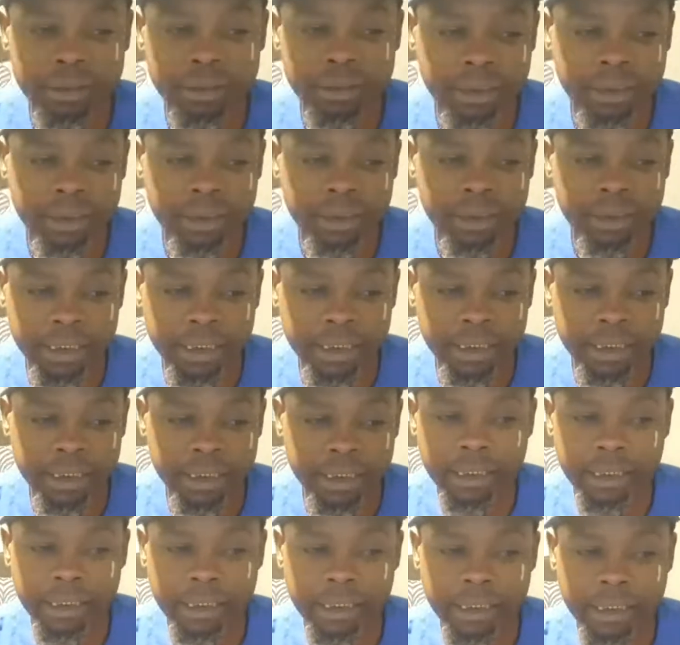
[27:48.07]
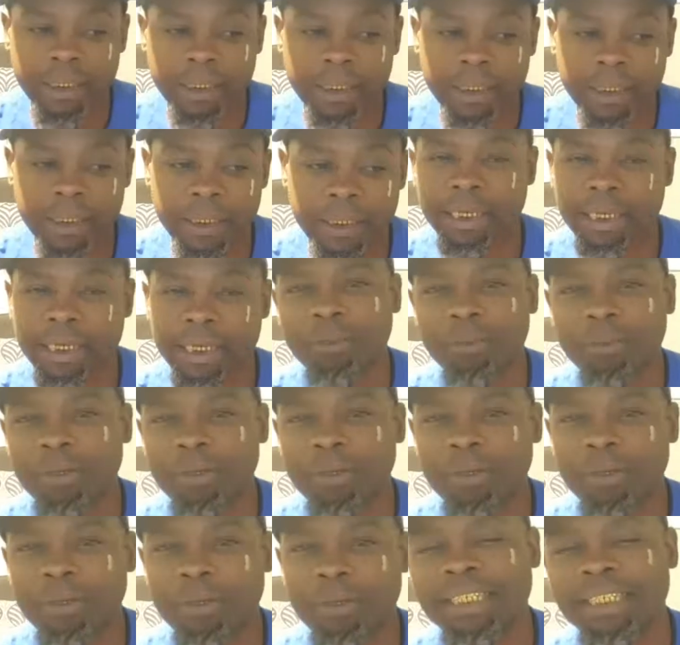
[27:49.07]
and it, and it, and it
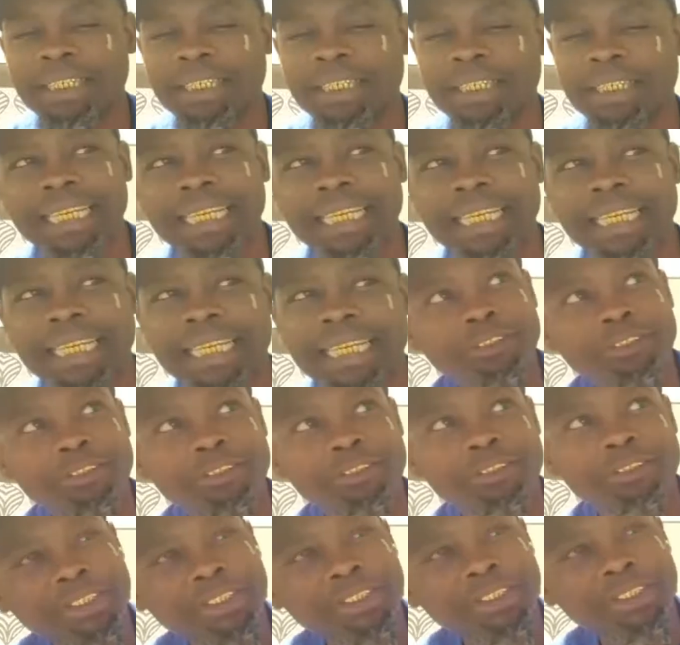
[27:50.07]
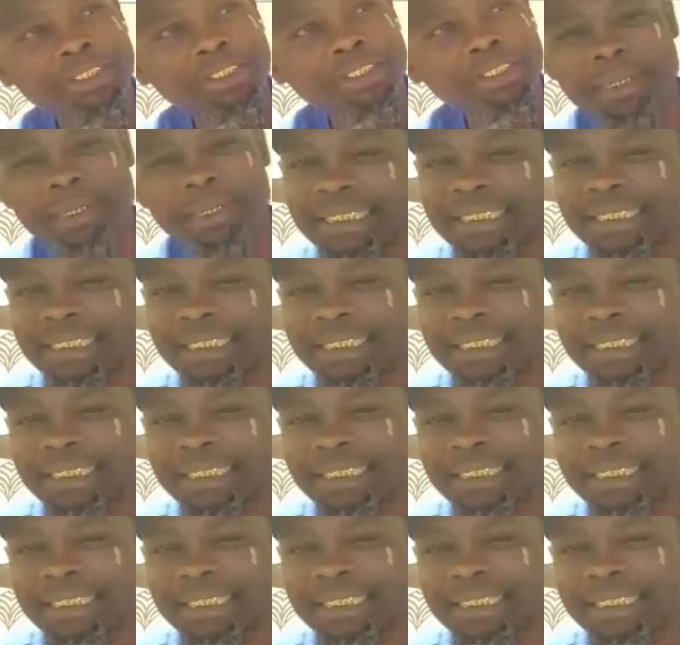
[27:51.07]
wasn't like an angel was coming out the